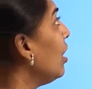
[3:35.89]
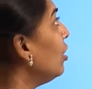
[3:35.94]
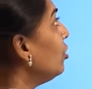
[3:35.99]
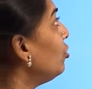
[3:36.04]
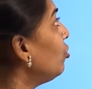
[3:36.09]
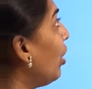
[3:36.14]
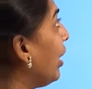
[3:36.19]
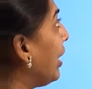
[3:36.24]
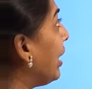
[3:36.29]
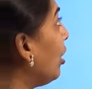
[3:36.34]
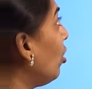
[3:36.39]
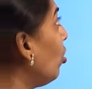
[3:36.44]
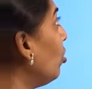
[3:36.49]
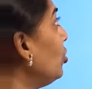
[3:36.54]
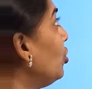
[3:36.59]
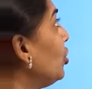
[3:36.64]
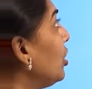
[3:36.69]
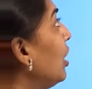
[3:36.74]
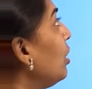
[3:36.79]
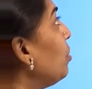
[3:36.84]
So
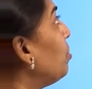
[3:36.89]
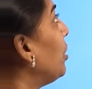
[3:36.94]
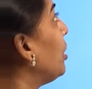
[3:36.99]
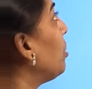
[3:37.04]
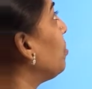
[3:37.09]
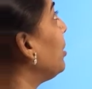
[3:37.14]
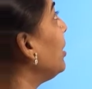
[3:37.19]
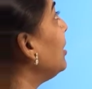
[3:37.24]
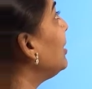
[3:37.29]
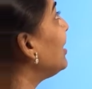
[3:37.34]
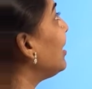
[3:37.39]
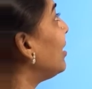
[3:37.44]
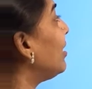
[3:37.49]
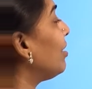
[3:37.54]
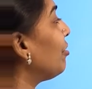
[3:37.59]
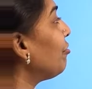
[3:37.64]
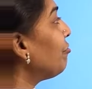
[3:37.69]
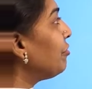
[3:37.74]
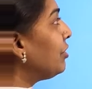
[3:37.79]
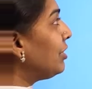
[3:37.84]
ecological pyramids
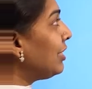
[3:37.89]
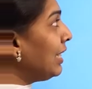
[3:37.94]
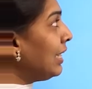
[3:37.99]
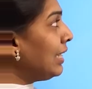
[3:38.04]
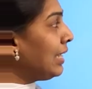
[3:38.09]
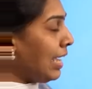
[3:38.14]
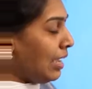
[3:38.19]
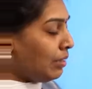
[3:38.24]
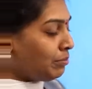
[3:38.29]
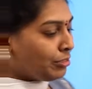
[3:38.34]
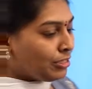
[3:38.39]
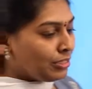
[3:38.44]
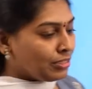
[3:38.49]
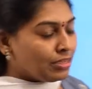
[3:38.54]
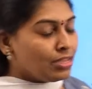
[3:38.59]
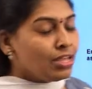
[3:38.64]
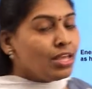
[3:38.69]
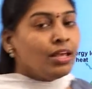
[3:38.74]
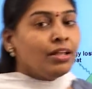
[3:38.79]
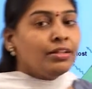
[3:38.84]
are of three types,
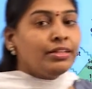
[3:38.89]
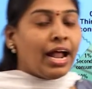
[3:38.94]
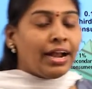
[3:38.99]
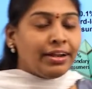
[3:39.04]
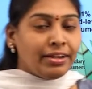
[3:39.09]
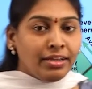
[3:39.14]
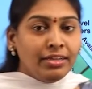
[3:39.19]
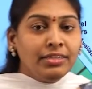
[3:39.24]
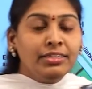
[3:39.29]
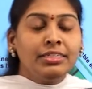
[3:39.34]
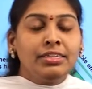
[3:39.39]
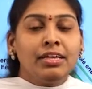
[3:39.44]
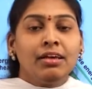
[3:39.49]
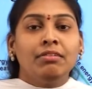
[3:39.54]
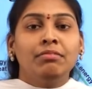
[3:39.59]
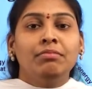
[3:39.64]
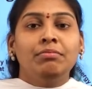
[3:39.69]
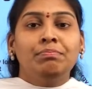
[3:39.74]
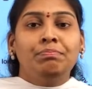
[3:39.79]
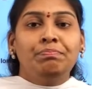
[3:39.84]
that is
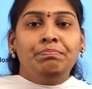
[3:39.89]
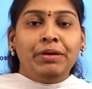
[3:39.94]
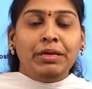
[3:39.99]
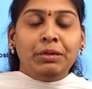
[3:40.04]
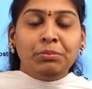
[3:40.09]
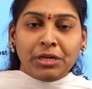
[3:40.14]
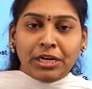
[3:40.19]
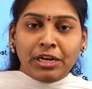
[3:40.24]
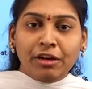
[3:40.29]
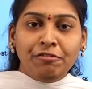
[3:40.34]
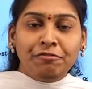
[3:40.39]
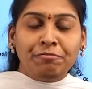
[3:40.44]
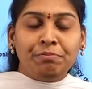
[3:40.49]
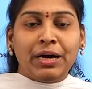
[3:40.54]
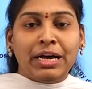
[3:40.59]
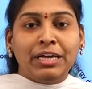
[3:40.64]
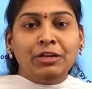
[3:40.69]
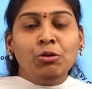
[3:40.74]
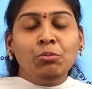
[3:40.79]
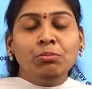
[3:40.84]
pyramid of
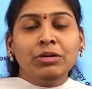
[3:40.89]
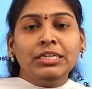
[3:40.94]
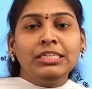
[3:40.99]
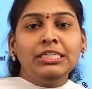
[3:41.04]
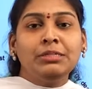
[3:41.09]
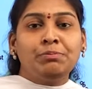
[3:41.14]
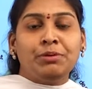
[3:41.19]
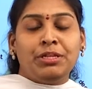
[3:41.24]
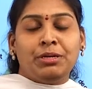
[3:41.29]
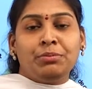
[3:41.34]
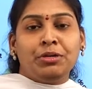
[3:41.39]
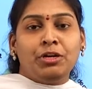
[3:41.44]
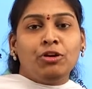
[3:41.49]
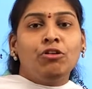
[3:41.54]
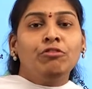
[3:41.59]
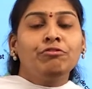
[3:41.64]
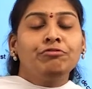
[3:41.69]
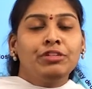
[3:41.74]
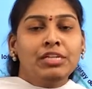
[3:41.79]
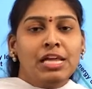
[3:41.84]
biomass, pyramid
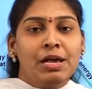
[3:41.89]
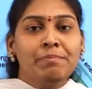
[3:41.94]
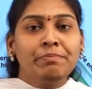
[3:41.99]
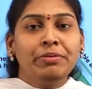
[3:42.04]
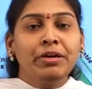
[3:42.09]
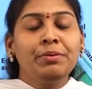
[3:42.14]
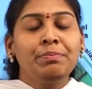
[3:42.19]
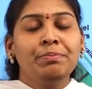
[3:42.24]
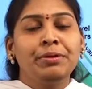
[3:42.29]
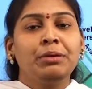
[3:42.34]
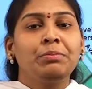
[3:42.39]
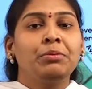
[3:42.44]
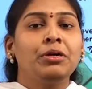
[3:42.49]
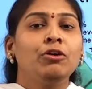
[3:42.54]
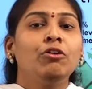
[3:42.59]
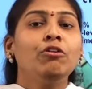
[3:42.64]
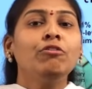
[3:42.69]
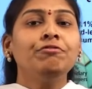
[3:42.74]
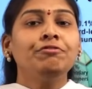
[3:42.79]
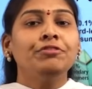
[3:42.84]
of number, pyramid
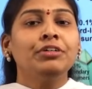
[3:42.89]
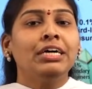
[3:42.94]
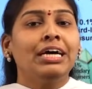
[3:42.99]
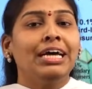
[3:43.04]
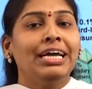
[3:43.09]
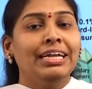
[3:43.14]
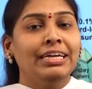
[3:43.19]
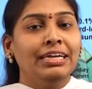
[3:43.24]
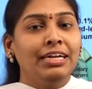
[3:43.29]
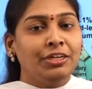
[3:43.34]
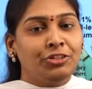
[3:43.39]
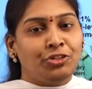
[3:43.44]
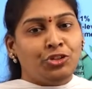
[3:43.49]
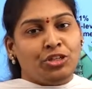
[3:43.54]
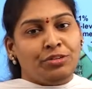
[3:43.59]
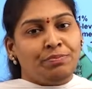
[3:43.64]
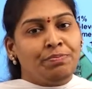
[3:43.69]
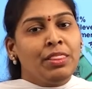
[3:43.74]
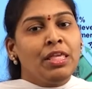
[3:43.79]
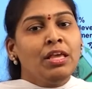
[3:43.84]
of
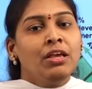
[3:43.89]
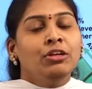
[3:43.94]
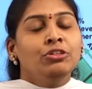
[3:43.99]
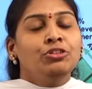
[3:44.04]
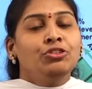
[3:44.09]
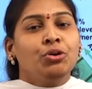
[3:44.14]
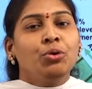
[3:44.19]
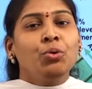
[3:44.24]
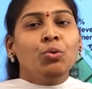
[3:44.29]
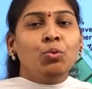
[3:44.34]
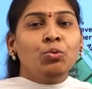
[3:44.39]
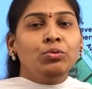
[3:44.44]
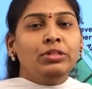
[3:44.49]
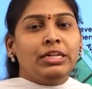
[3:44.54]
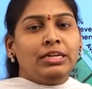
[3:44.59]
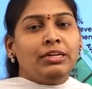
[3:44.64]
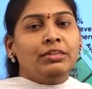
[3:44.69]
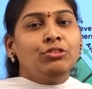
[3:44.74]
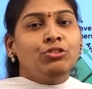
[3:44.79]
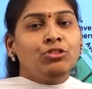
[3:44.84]
energy. So
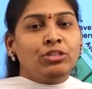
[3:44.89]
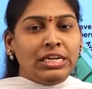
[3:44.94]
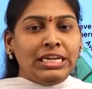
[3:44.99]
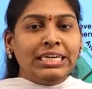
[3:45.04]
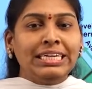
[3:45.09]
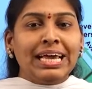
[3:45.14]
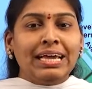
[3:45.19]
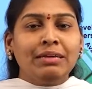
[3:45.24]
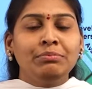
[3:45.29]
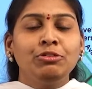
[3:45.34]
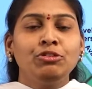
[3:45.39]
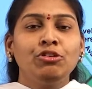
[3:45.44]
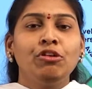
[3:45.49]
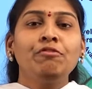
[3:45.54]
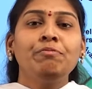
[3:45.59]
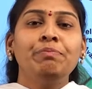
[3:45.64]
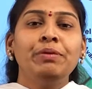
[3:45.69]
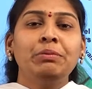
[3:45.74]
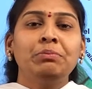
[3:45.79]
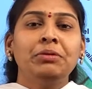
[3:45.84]
there are three types
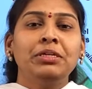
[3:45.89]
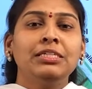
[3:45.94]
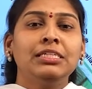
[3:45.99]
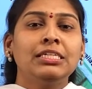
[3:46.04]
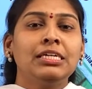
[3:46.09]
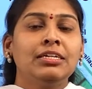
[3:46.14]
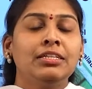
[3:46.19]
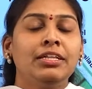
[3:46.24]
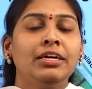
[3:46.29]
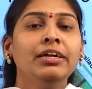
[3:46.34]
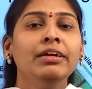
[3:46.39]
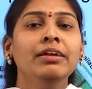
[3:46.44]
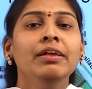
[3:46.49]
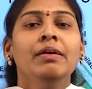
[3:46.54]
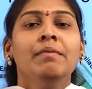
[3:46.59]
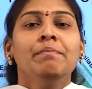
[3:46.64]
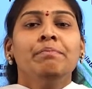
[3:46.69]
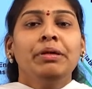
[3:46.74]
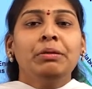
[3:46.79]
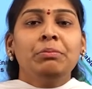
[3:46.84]
of pyramids are there.
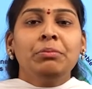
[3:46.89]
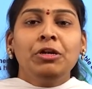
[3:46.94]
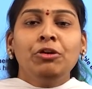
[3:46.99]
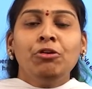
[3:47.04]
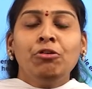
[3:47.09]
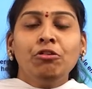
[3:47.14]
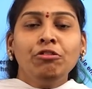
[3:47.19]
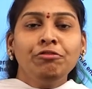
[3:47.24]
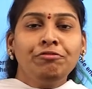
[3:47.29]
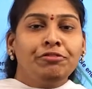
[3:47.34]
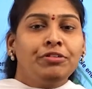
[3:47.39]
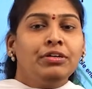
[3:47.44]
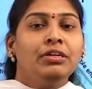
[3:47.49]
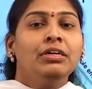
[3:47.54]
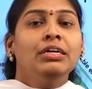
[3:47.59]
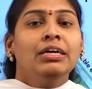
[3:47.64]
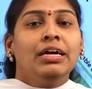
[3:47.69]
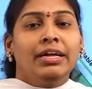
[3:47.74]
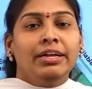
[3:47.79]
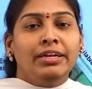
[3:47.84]
Pyramid of
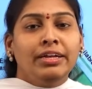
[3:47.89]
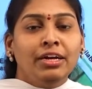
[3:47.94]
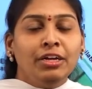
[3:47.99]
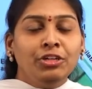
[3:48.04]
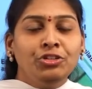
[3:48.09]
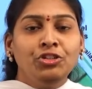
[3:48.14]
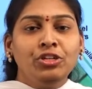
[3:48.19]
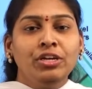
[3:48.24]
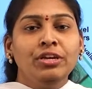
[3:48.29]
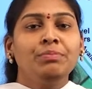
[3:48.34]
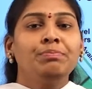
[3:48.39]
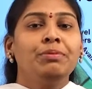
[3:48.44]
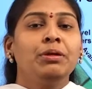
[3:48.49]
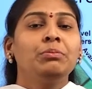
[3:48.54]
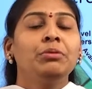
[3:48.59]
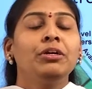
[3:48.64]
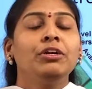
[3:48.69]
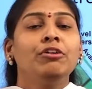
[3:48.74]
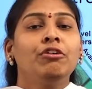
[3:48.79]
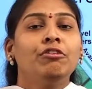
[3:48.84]
energy,
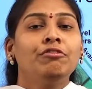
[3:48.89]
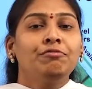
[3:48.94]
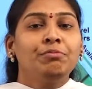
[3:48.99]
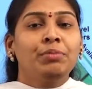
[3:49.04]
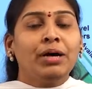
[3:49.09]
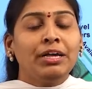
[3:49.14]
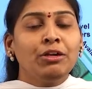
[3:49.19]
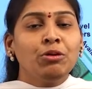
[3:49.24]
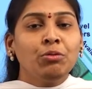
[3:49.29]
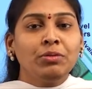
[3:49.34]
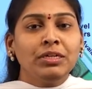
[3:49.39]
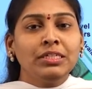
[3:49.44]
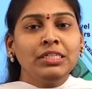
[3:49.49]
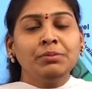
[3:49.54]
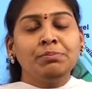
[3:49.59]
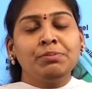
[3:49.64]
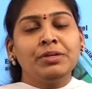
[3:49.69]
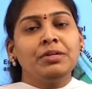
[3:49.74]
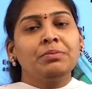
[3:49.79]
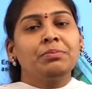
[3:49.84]
pyramid of
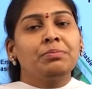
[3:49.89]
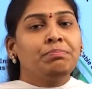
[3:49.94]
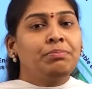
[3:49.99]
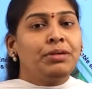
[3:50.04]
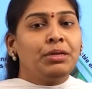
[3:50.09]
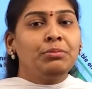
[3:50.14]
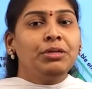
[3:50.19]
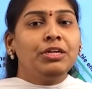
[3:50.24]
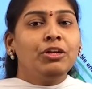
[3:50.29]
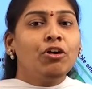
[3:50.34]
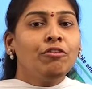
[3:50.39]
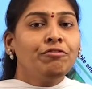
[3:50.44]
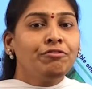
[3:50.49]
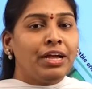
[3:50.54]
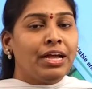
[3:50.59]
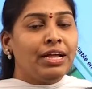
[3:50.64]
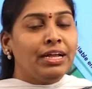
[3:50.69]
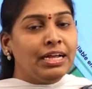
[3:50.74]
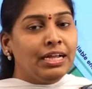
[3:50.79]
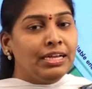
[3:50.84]
biomass, pyramid of
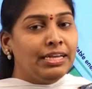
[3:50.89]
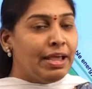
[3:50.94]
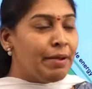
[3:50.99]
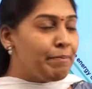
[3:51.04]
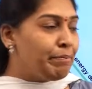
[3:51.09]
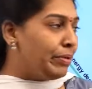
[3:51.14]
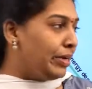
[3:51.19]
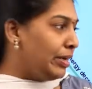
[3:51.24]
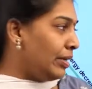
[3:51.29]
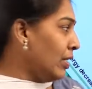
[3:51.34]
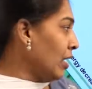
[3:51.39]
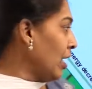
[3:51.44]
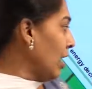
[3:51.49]
number.